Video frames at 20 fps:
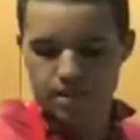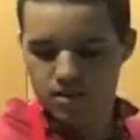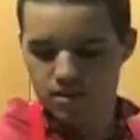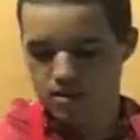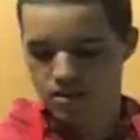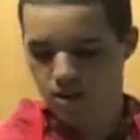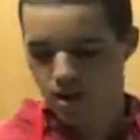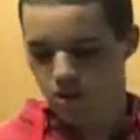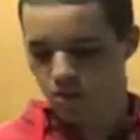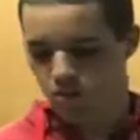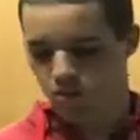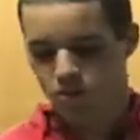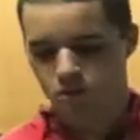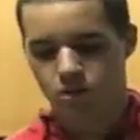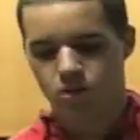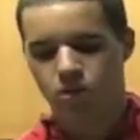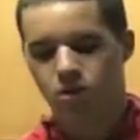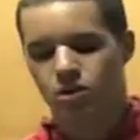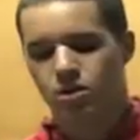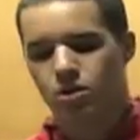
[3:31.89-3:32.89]
So
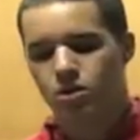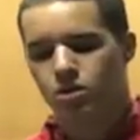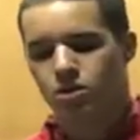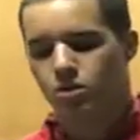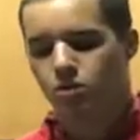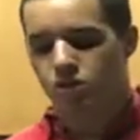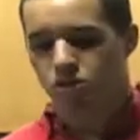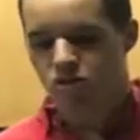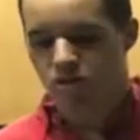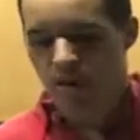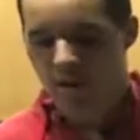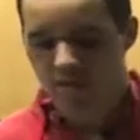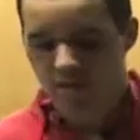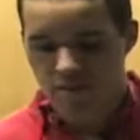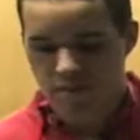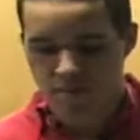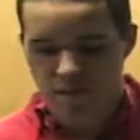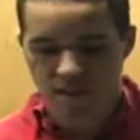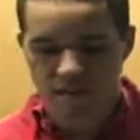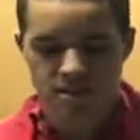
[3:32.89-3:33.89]
once you have it
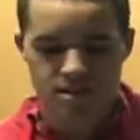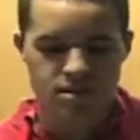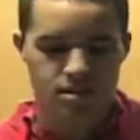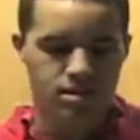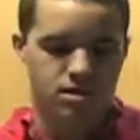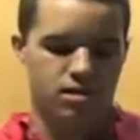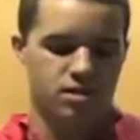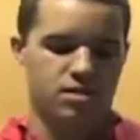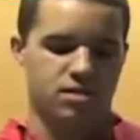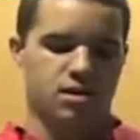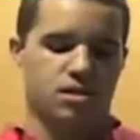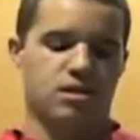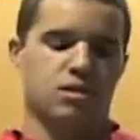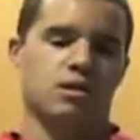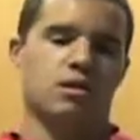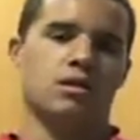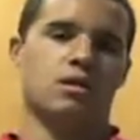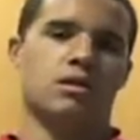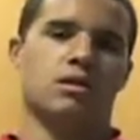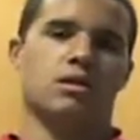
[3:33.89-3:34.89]
mixed, it's going to
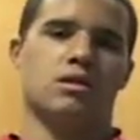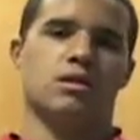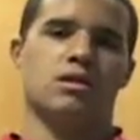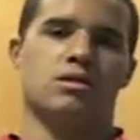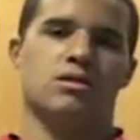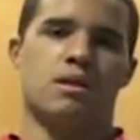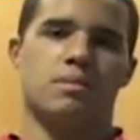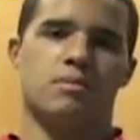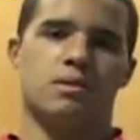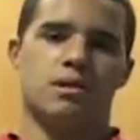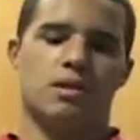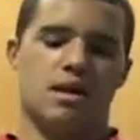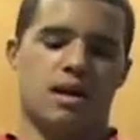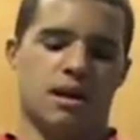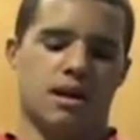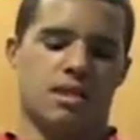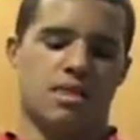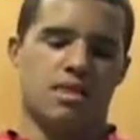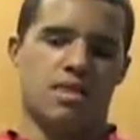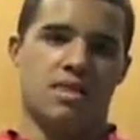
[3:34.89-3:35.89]
look something
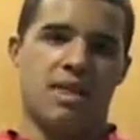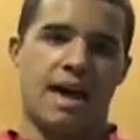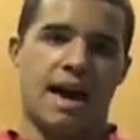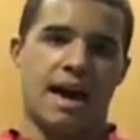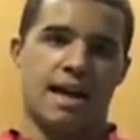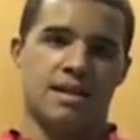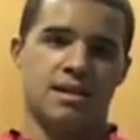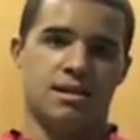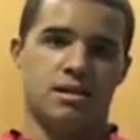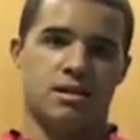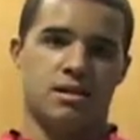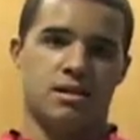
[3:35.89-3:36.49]
like that.